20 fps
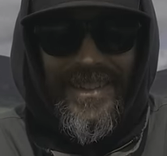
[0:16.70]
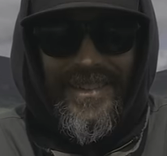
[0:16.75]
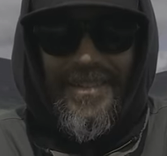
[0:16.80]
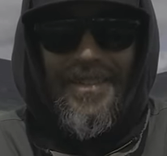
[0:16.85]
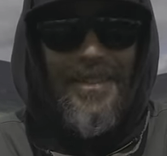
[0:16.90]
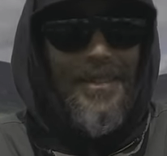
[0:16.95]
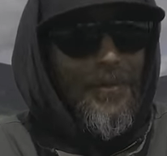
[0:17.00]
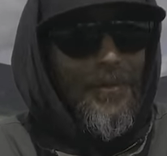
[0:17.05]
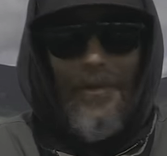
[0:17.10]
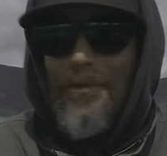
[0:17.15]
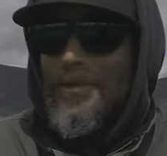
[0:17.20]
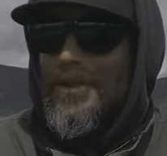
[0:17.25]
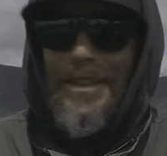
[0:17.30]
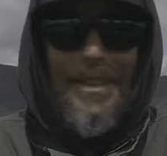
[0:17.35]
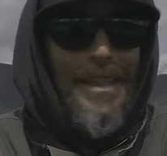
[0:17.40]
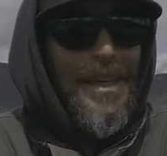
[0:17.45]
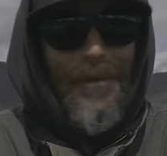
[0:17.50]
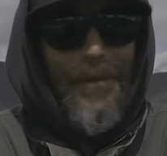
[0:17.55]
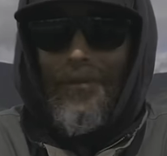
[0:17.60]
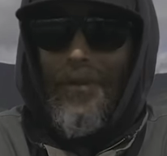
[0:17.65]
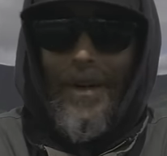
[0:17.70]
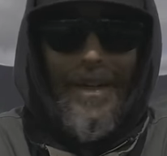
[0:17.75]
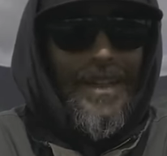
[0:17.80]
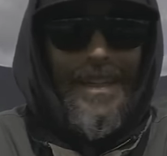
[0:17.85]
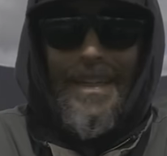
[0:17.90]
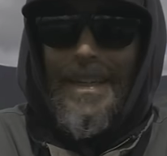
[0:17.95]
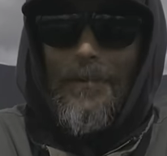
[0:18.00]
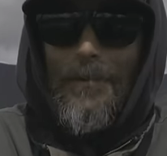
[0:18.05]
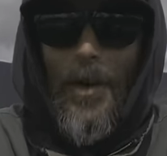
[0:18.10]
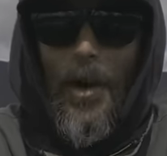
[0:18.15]
We're just kidding.
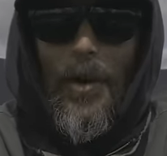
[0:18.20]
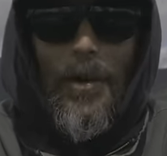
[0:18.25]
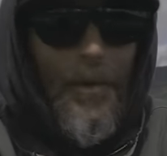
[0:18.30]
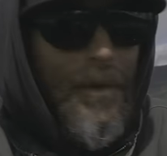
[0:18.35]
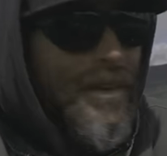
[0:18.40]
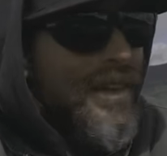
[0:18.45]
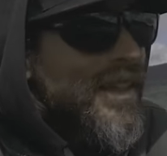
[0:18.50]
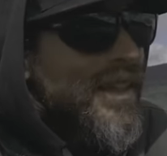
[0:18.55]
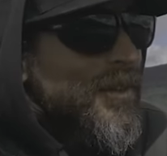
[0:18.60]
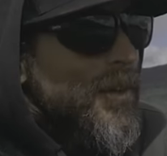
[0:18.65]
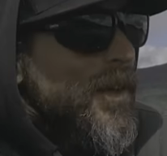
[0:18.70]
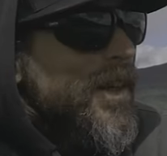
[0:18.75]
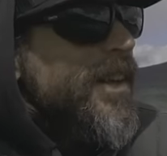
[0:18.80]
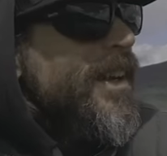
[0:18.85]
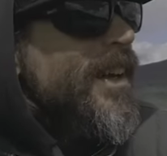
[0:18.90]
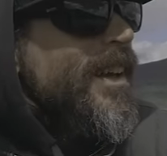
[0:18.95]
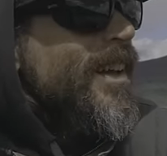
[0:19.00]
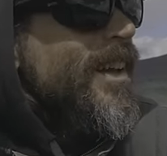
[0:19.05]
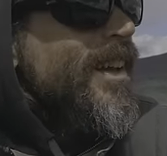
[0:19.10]
We keep going with this one.